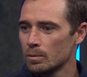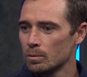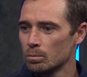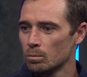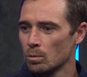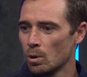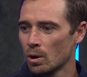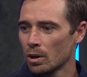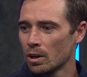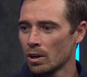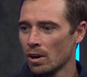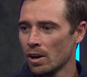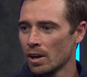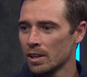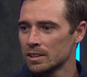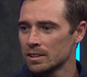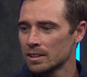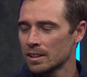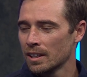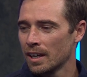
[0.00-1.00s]
what
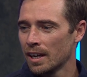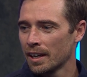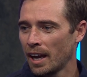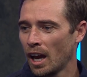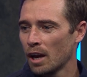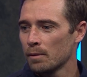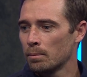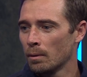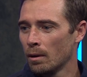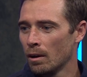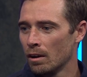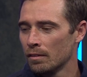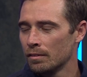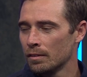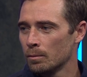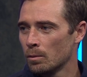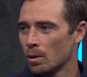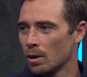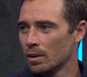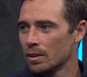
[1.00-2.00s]
guys are capable of
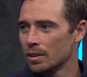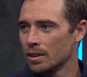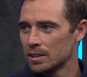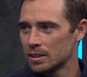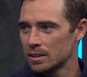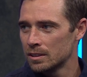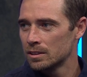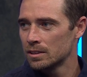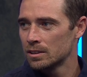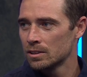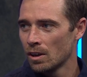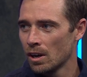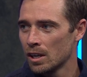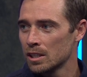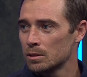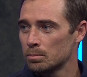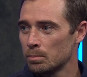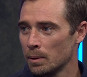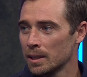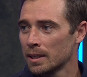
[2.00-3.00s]
and what the
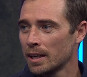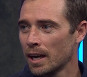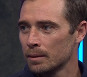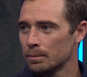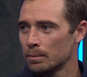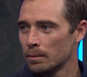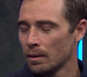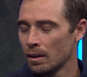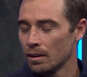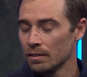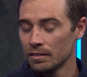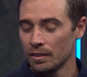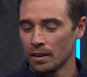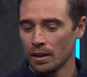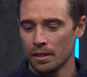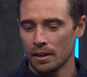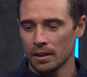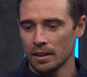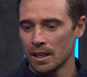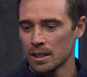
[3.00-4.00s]
side's been capable of, and I
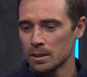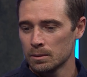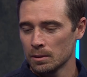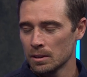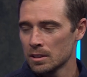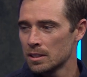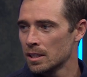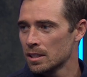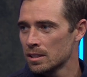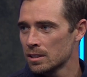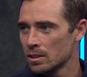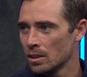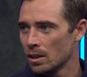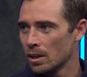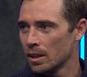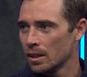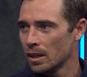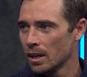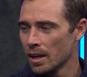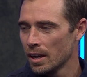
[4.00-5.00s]
think that's what the Test side